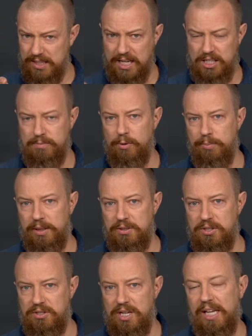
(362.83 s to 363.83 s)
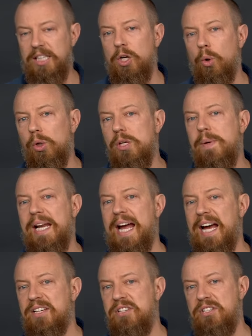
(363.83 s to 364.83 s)
decimal places. And the only way to
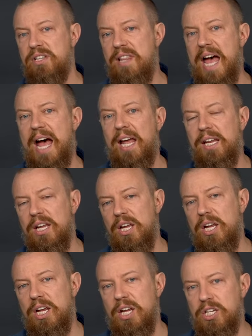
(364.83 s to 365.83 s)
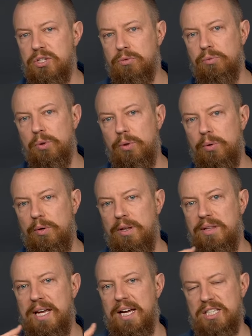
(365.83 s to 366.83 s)
access that is through
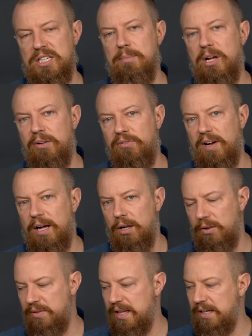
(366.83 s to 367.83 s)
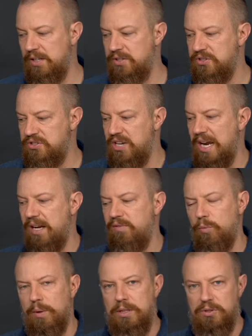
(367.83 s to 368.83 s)
the X M L file that is
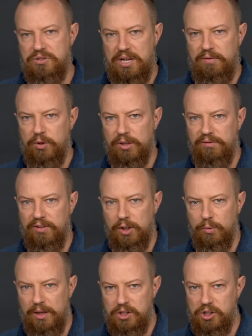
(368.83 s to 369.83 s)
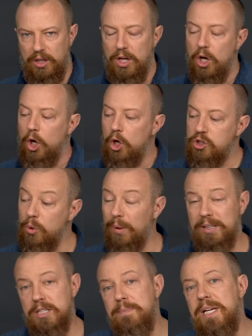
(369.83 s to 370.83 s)
saved when you save your configuration. So
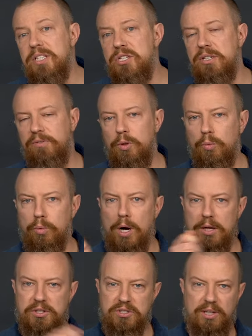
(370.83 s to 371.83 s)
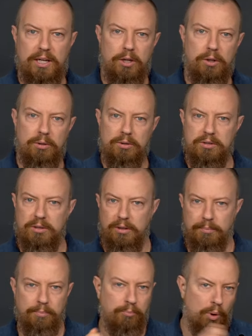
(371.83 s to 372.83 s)
what this means is if you rock the slider to
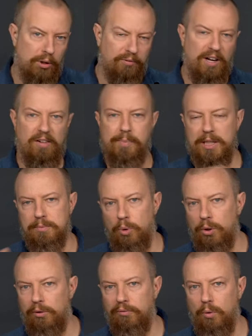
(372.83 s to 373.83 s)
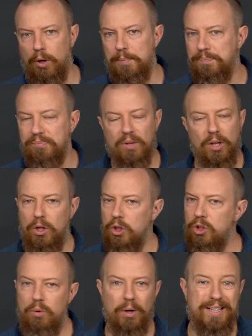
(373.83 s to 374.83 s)
zero point zero five back to zero point zero four,
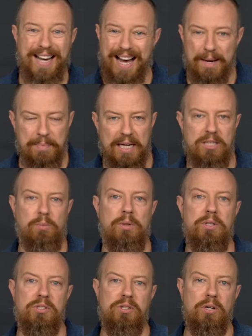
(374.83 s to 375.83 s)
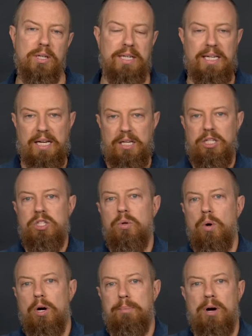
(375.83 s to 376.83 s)
you are not back to where you started again.
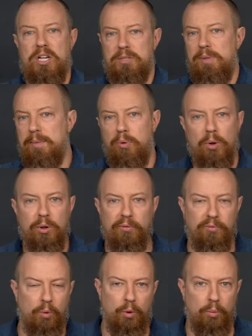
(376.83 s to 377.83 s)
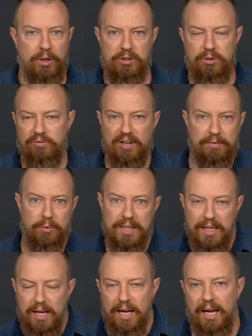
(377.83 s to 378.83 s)
You are possibly at zero point zero four one two five
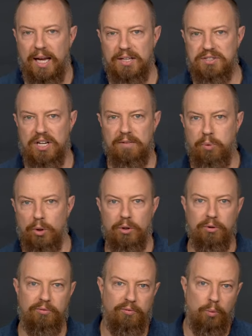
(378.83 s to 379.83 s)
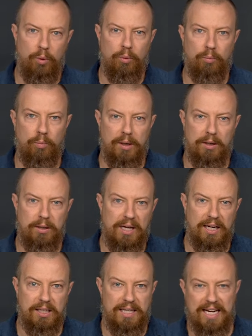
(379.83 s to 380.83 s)
three instead of zero point zero four one
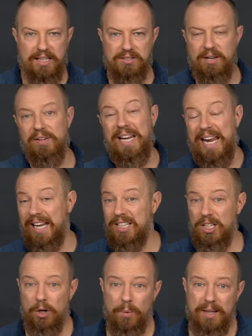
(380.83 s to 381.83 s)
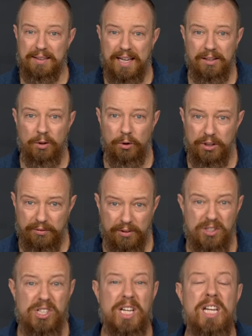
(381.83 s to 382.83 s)
nine eight seven. And you know what? That little
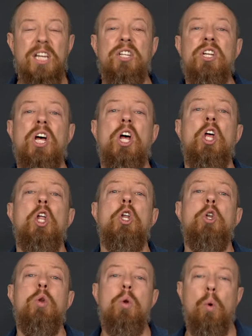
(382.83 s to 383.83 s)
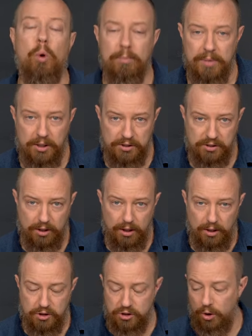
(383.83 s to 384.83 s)
difference is enormous.
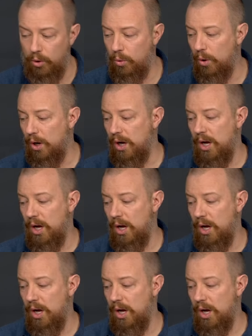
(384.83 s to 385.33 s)
So